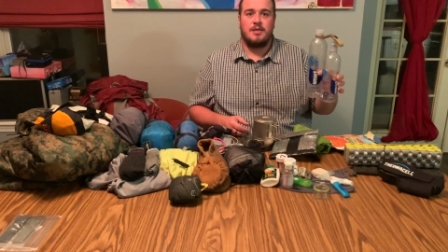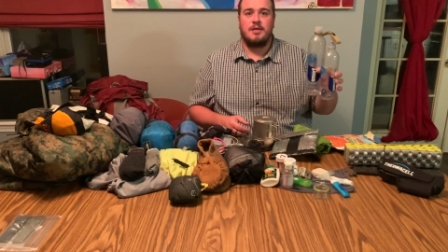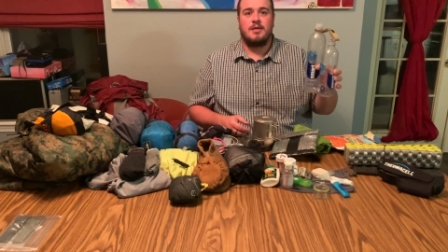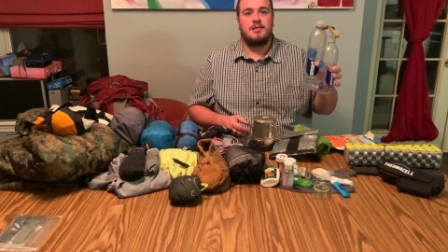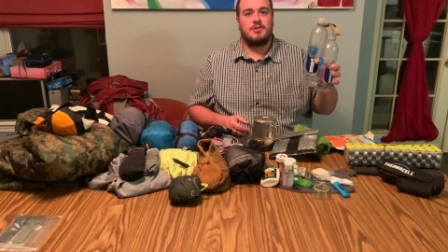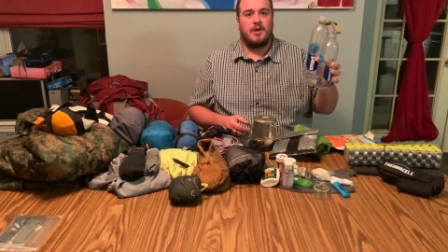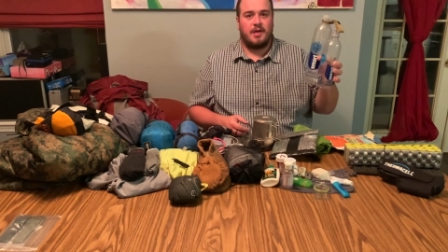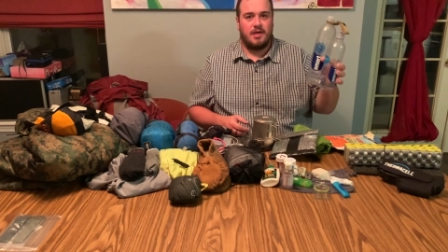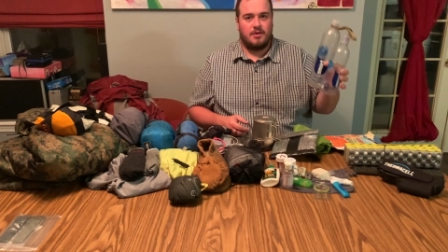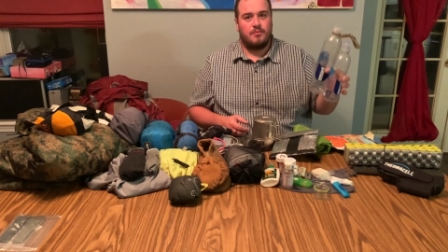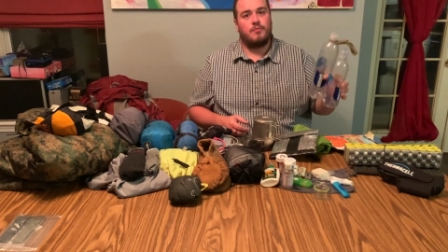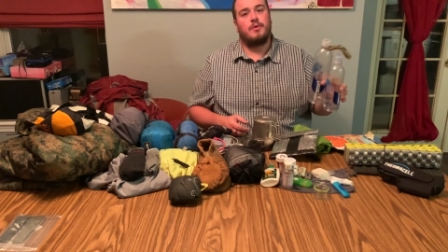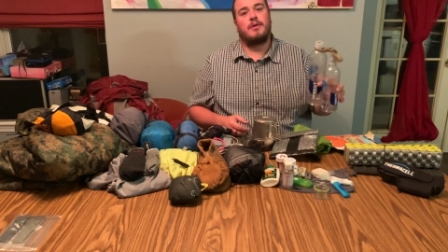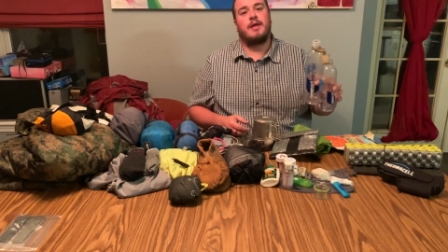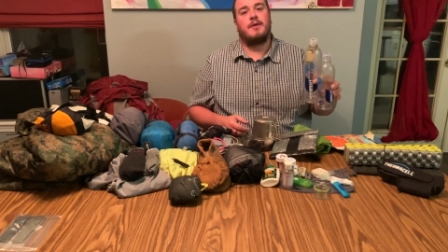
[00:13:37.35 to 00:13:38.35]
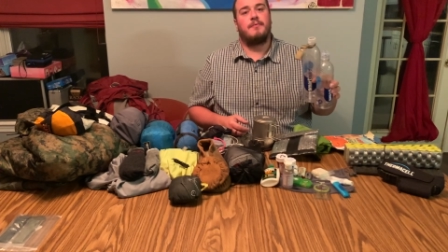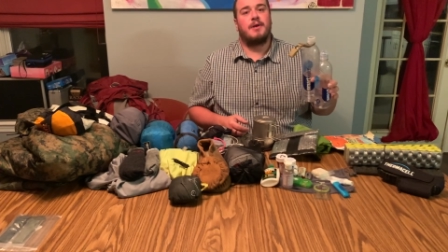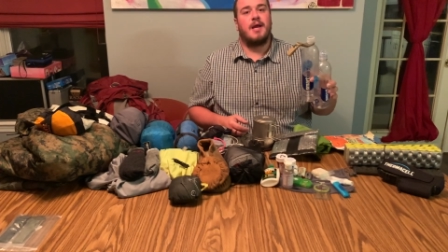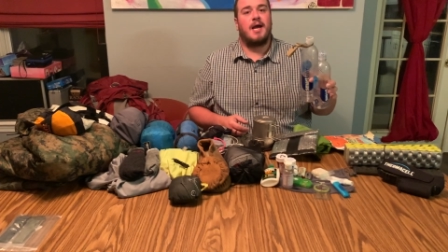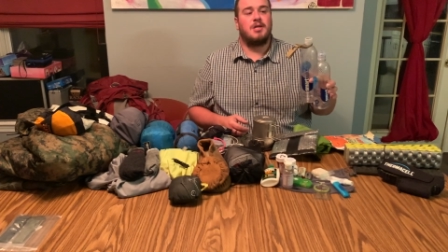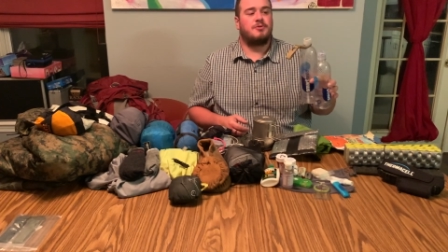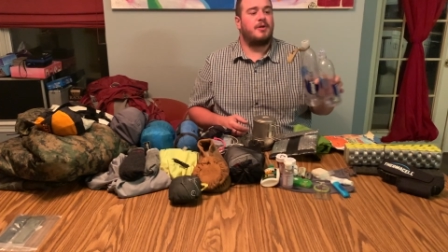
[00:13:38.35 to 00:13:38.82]
so I can really
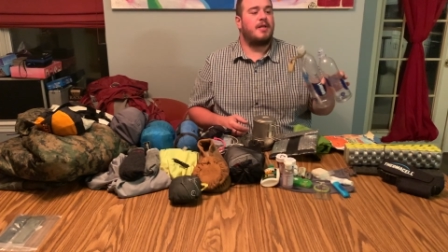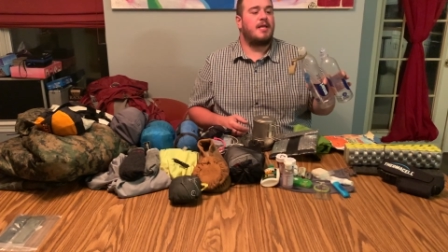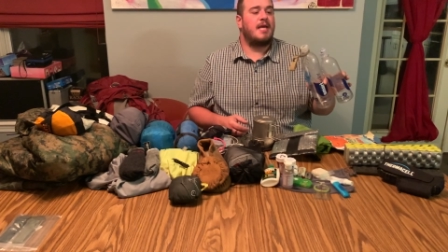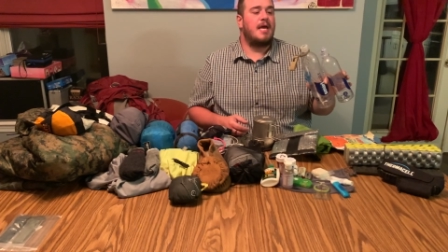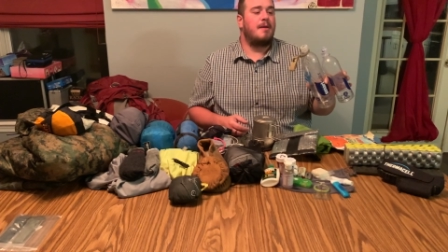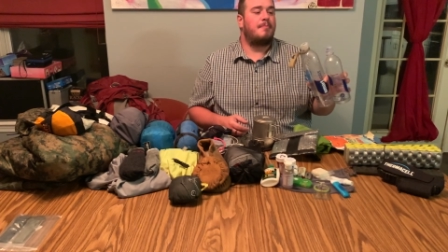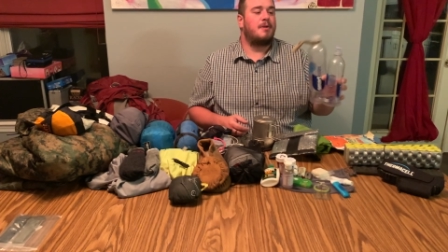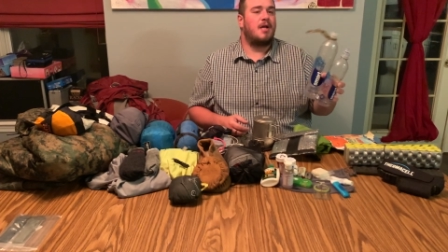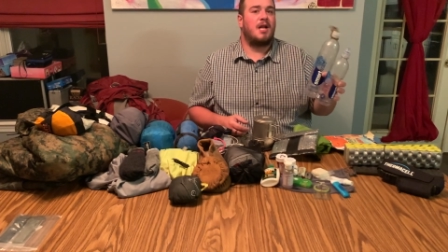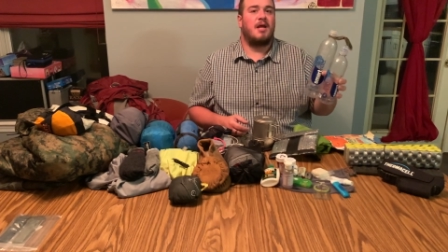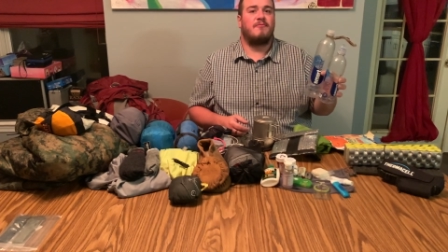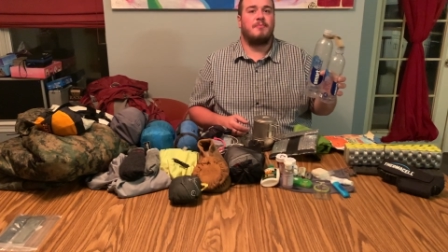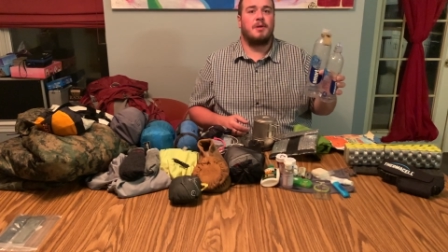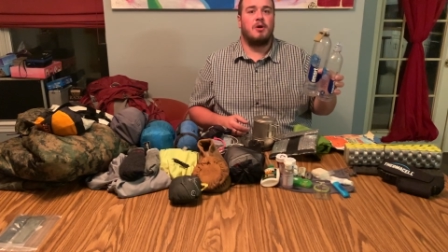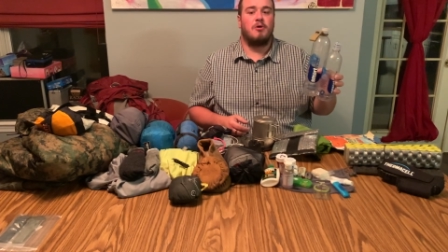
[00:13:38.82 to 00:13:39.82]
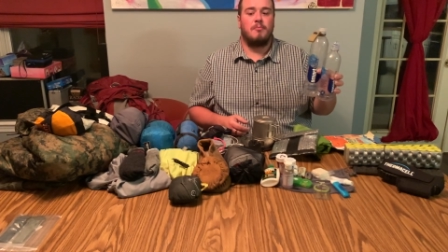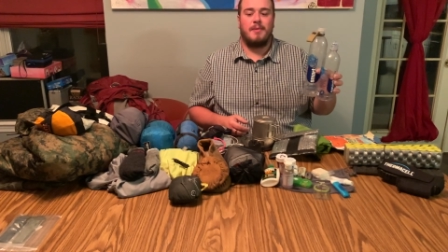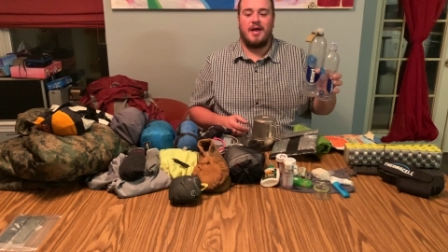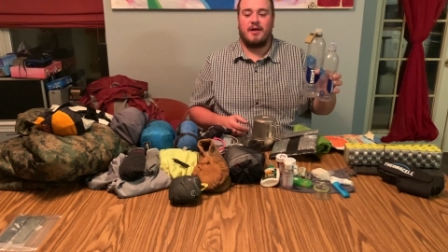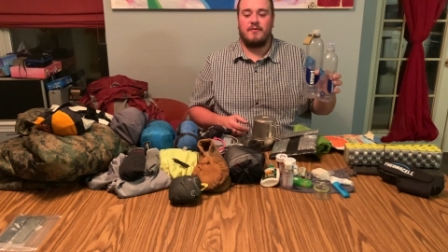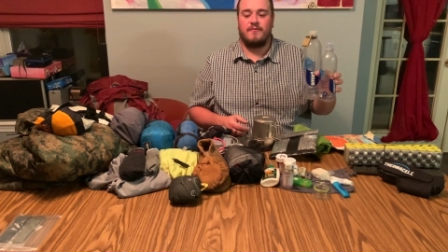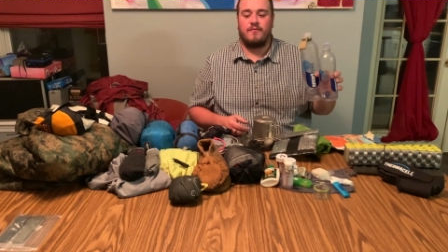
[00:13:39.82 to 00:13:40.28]
rehydrate at camp and not have to be going
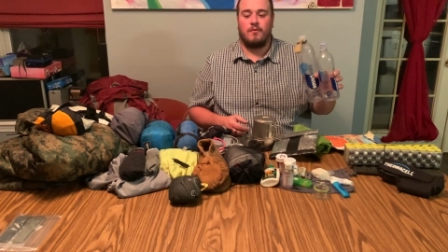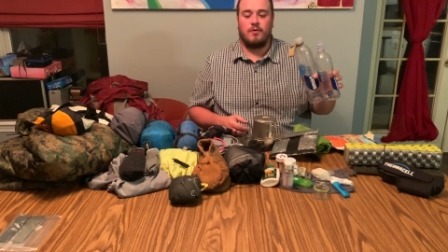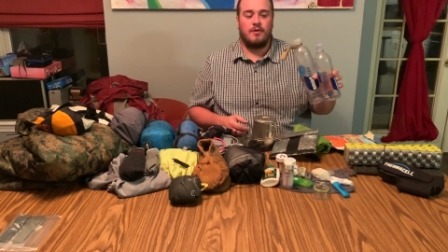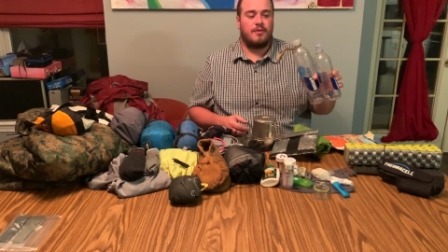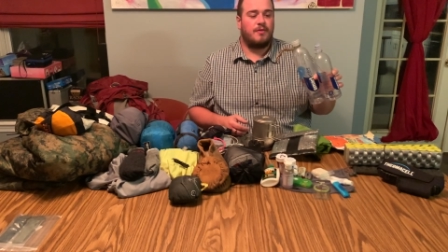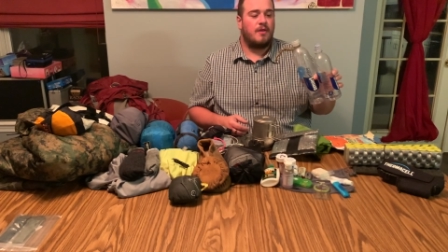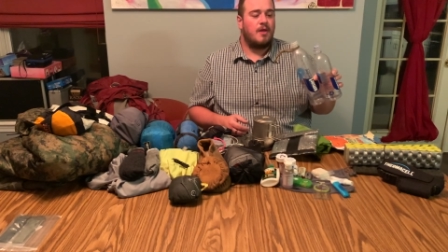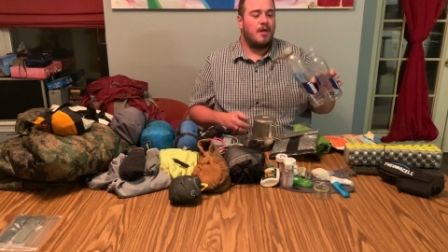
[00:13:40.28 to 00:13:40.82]
back and forth.